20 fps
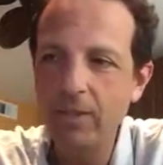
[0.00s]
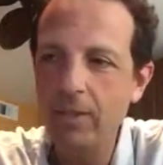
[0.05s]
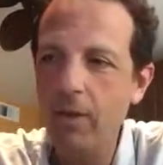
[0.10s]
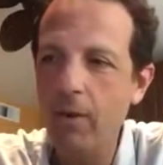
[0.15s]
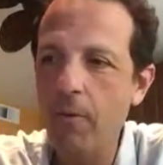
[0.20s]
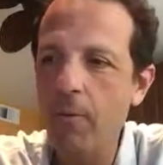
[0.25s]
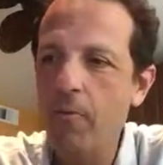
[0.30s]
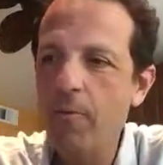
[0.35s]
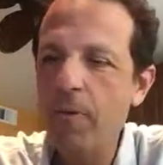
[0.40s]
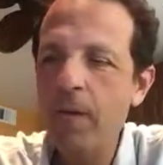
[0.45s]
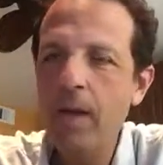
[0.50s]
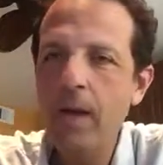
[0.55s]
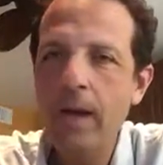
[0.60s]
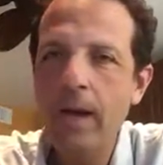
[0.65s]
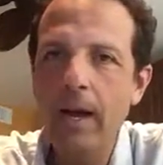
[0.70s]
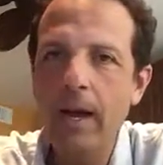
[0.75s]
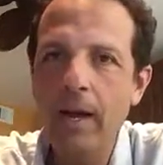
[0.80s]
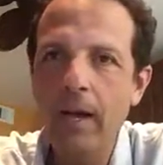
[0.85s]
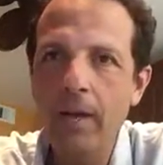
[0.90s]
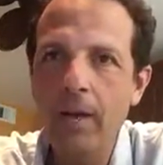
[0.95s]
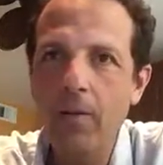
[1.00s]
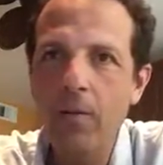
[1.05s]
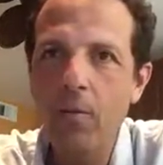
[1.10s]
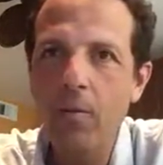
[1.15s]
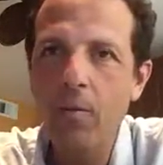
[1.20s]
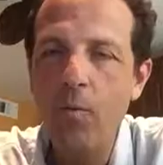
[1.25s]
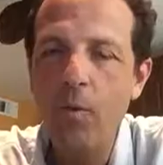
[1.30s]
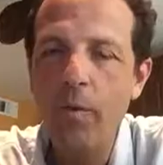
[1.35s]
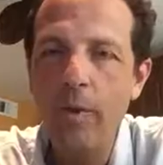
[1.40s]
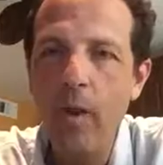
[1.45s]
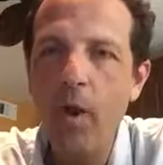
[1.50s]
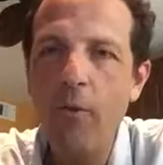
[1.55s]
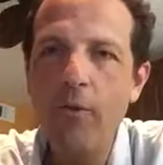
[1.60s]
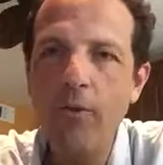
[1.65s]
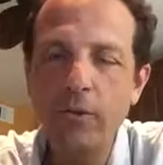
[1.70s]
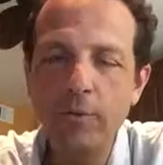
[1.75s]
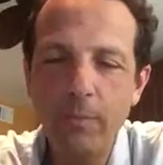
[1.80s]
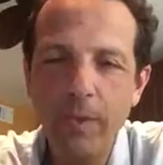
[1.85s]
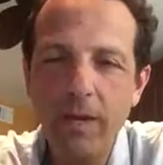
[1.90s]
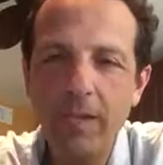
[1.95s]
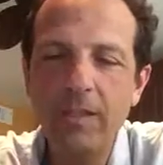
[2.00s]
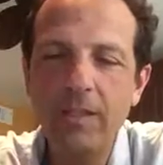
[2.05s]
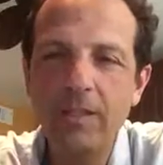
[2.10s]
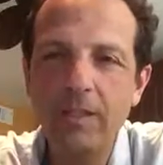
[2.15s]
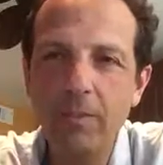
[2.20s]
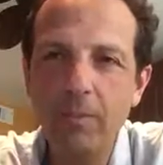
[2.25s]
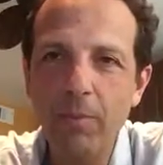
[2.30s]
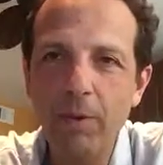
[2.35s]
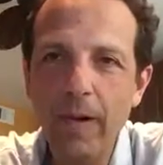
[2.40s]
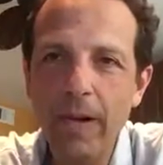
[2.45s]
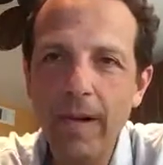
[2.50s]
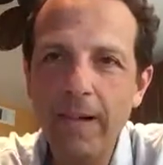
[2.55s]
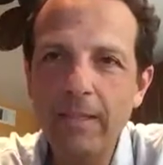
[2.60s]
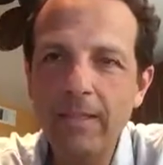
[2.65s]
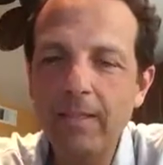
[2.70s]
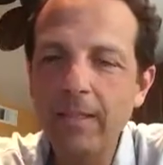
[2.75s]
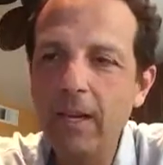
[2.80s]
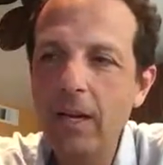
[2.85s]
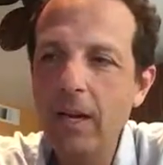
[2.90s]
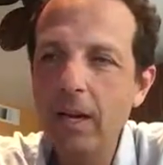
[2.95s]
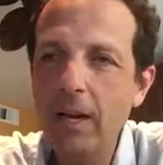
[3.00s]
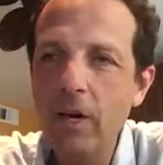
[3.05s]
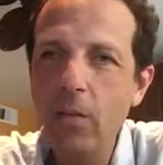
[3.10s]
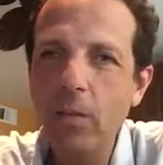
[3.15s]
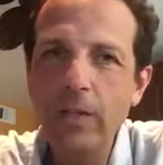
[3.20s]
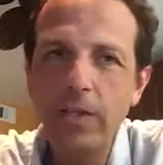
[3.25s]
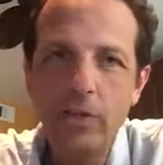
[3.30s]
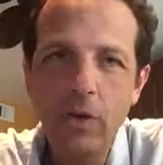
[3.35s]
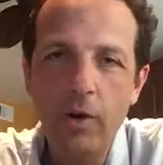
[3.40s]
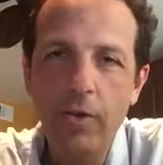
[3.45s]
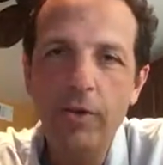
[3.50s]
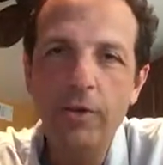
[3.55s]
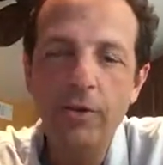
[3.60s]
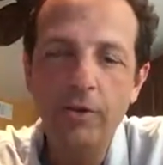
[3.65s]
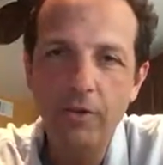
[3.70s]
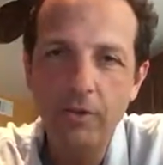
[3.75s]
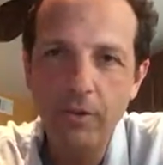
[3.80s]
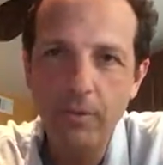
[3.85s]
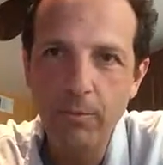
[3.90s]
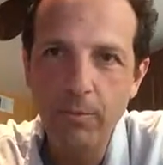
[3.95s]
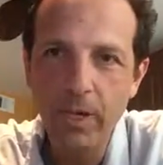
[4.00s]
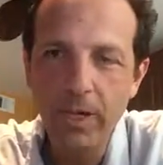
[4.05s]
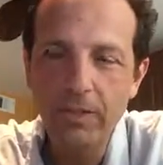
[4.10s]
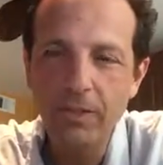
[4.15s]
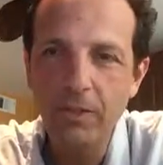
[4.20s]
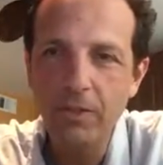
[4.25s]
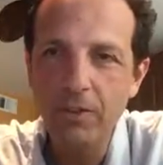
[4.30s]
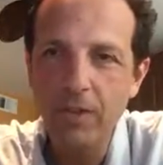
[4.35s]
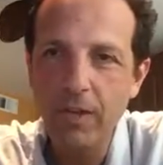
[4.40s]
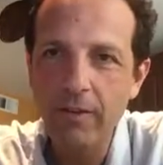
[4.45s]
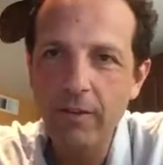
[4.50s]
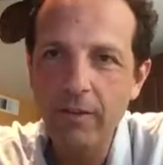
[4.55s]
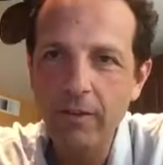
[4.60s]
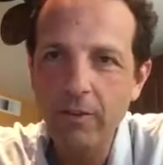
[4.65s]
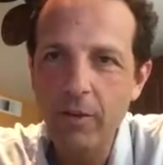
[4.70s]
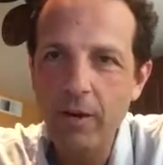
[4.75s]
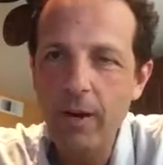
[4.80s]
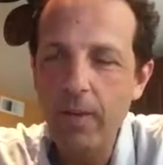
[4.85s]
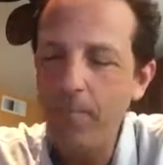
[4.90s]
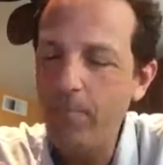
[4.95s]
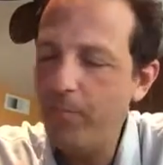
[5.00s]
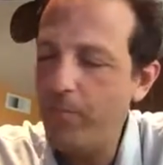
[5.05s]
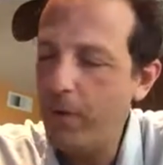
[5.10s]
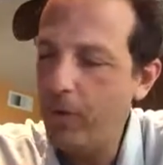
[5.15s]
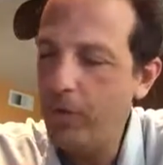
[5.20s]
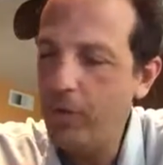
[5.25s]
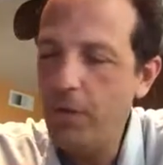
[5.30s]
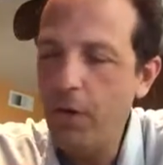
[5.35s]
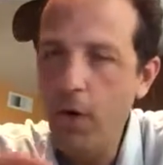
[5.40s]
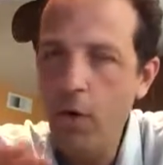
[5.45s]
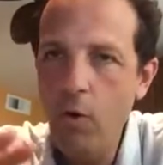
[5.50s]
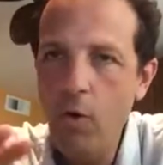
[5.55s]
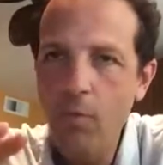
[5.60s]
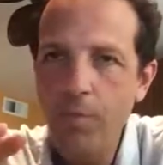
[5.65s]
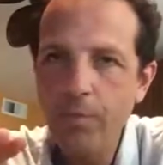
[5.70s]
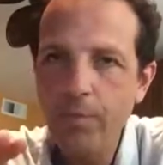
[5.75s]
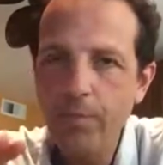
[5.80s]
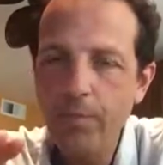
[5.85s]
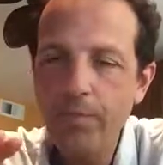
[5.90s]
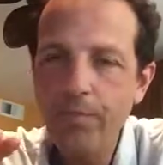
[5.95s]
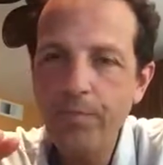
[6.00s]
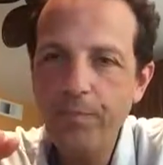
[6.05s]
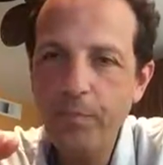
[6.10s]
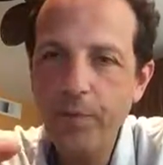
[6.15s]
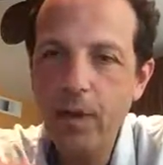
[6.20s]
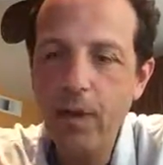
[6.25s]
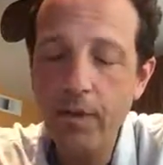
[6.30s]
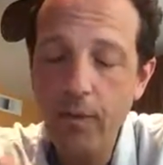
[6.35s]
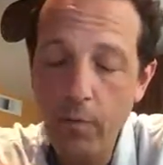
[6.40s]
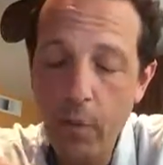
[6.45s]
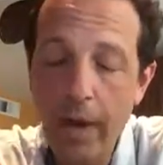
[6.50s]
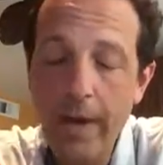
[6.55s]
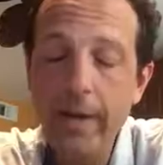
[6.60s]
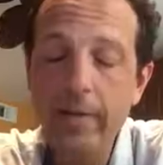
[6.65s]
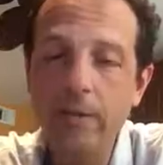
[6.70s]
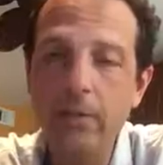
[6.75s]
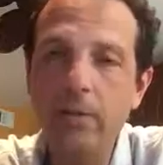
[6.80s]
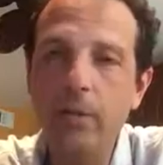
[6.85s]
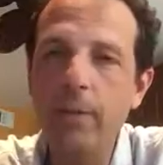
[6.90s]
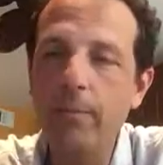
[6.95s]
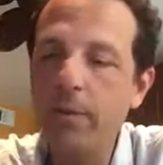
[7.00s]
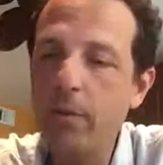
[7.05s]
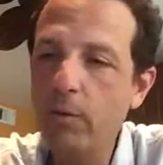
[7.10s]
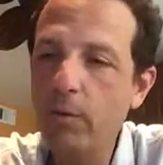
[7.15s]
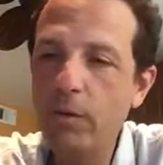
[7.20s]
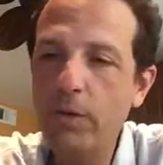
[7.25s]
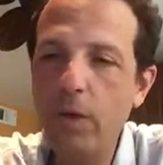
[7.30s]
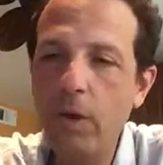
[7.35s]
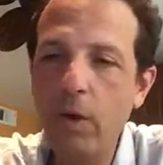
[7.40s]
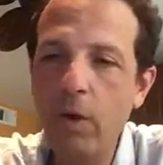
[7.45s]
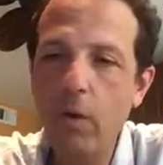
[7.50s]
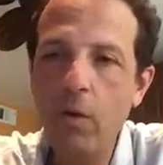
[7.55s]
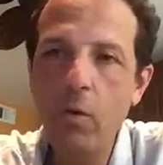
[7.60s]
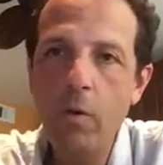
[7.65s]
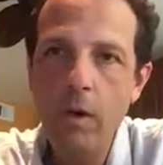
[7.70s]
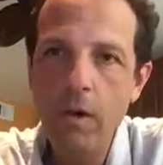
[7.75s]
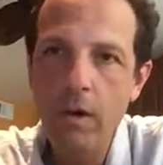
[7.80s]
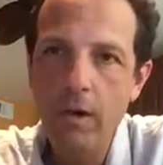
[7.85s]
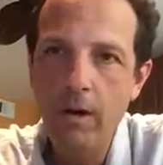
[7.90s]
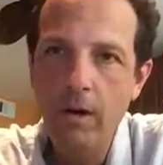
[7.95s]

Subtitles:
So with all those pieces in place, we started to do some research on the script. There was no, in writing the script, there were no